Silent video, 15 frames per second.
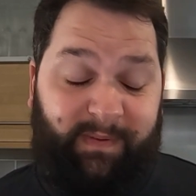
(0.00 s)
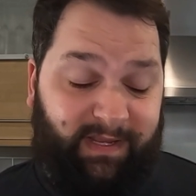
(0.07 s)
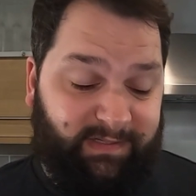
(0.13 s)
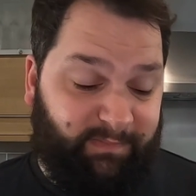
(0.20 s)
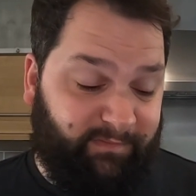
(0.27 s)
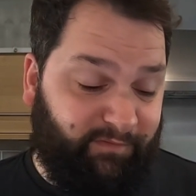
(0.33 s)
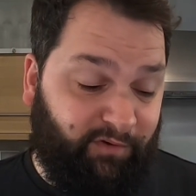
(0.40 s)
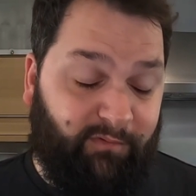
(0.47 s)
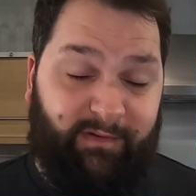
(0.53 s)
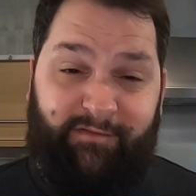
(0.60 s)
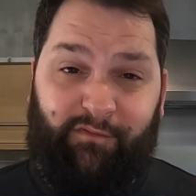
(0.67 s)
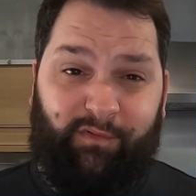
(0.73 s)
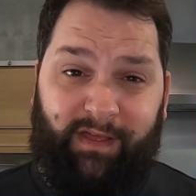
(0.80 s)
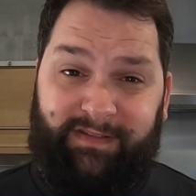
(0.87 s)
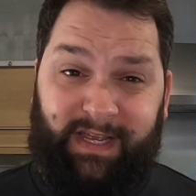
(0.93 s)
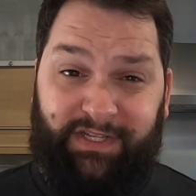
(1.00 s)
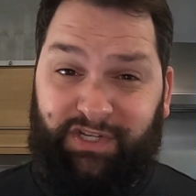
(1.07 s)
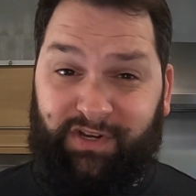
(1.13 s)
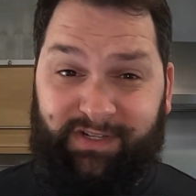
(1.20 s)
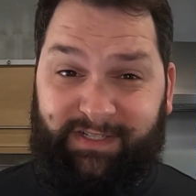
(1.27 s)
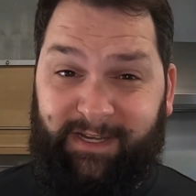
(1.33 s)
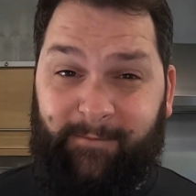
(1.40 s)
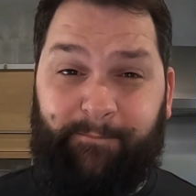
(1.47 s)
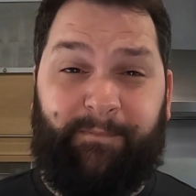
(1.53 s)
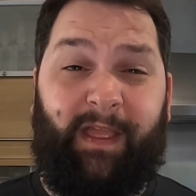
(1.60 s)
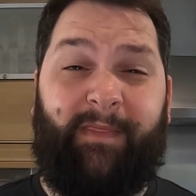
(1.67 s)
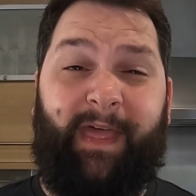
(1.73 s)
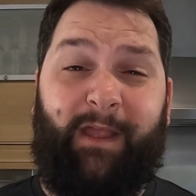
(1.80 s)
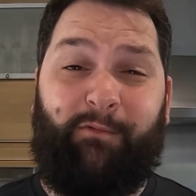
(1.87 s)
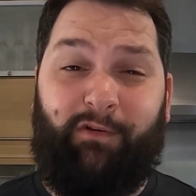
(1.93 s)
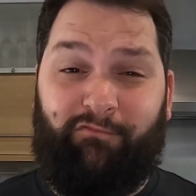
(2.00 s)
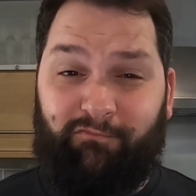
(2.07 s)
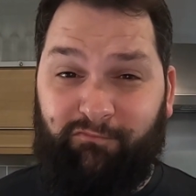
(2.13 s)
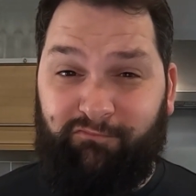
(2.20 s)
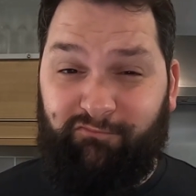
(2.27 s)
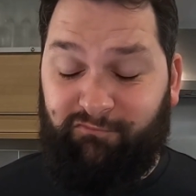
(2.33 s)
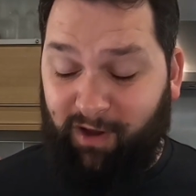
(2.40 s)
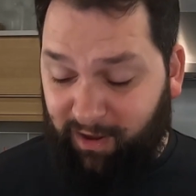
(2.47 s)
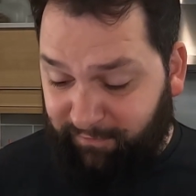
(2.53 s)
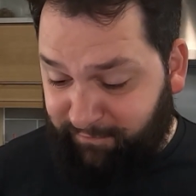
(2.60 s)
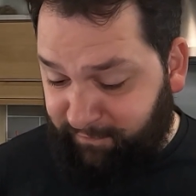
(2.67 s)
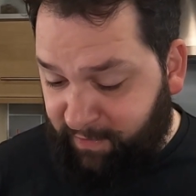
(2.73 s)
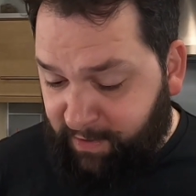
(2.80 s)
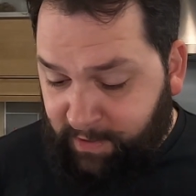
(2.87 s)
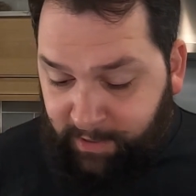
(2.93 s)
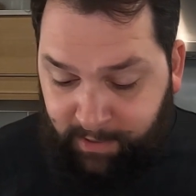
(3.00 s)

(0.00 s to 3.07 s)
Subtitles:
beers before with all those adjuncts in, and they were rough.